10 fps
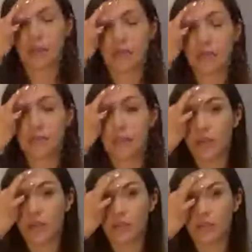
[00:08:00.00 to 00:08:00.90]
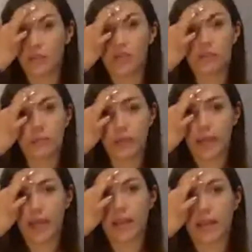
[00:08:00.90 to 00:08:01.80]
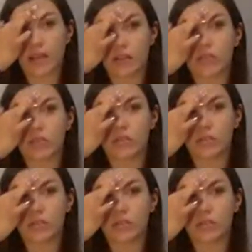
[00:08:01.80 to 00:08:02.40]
point, it feels really good.